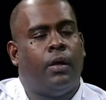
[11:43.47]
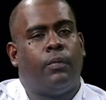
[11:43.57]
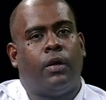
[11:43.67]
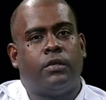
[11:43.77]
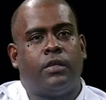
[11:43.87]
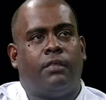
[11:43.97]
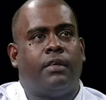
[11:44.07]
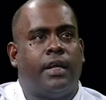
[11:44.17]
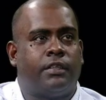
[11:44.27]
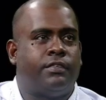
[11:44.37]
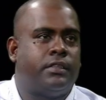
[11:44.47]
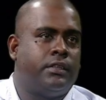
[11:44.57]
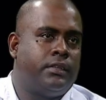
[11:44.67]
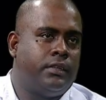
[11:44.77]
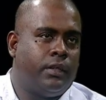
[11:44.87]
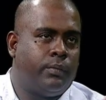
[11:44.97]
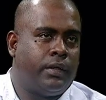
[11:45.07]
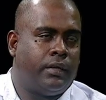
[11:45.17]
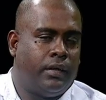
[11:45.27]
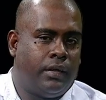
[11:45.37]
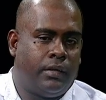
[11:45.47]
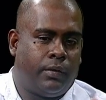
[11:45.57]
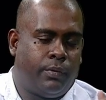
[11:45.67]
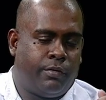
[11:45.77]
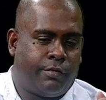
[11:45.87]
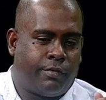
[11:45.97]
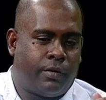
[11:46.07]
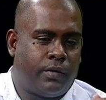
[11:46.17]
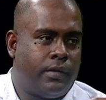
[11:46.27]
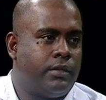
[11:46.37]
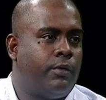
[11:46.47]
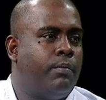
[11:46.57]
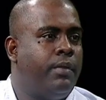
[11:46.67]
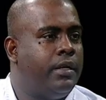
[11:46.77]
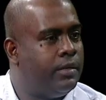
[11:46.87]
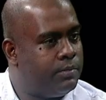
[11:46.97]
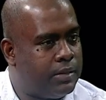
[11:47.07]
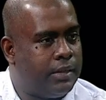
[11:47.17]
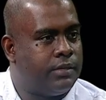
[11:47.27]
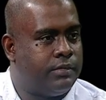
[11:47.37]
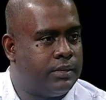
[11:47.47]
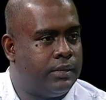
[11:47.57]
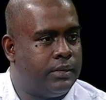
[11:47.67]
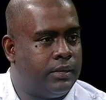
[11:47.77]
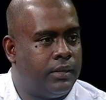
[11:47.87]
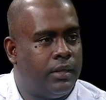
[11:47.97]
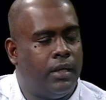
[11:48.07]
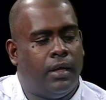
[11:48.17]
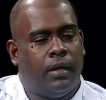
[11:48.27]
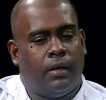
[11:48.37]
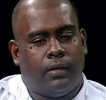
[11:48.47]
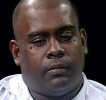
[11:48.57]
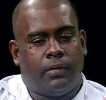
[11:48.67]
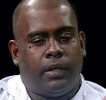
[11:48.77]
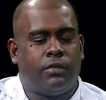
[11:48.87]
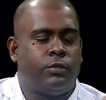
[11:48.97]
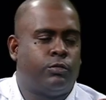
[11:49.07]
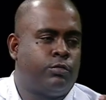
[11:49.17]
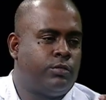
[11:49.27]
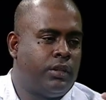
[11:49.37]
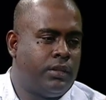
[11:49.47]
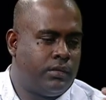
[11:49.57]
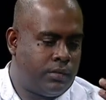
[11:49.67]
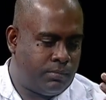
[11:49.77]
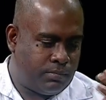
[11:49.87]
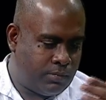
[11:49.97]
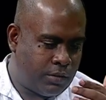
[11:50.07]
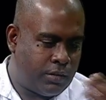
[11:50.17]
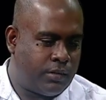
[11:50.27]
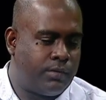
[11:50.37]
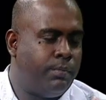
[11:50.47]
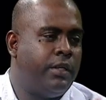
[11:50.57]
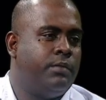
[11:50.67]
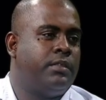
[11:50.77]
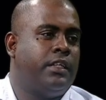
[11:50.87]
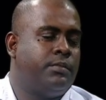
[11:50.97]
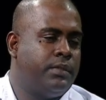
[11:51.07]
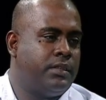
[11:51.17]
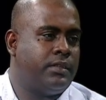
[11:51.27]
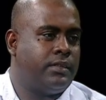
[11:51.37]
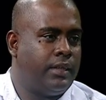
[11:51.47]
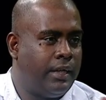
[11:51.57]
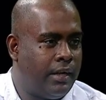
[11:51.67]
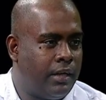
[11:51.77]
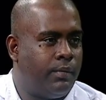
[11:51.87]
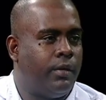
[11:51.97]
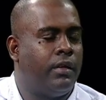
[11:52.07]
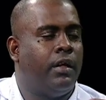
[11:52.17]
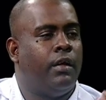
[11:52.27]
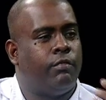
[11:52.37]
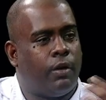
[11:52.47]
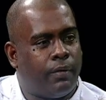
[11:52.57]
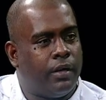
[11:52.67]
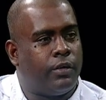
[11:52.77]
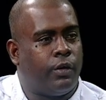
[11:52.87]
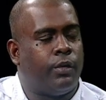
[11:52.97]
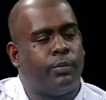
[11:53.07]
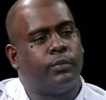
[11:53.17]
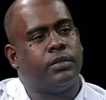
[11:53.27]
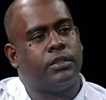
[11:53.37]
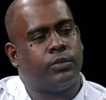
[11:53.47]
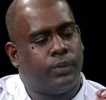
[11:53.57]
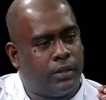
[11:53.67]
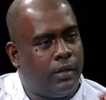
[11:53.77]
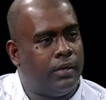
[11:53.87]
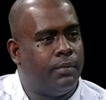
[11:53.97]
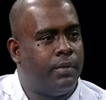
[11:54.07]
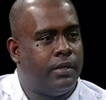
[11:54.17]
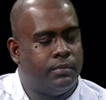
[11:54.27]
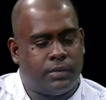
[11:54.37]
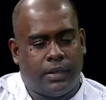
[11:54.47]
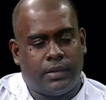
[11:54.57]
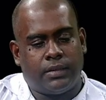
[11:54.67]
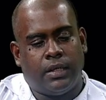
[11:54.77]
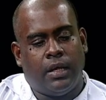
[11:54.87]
We also have a next facility that we can lend that we refer to as our medium-sized facility. There are no truly such medium-sized businesses in Guyana, but for our internal purposes, we call them medium-sized.